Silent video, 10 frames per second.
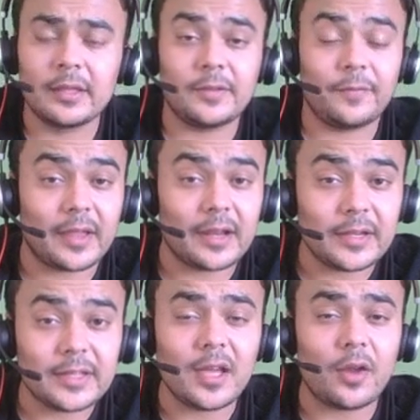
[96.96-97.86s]
The
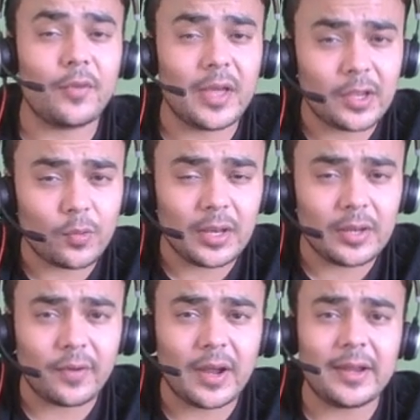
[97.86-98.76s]
faculties are very
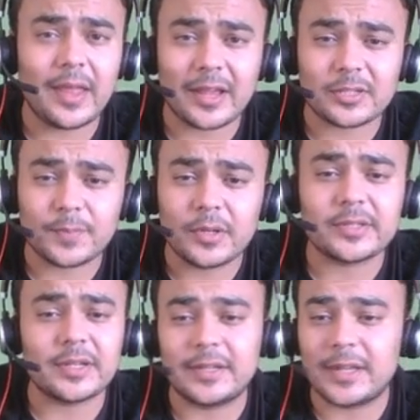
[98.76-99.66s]
qualified,
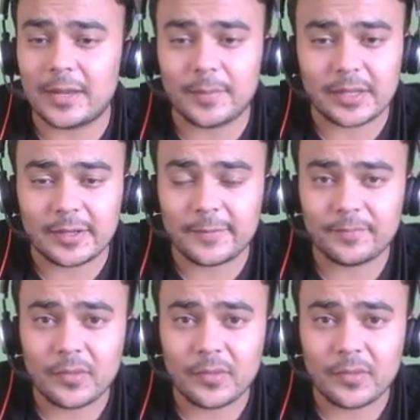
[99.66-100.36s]
experts and dynamic.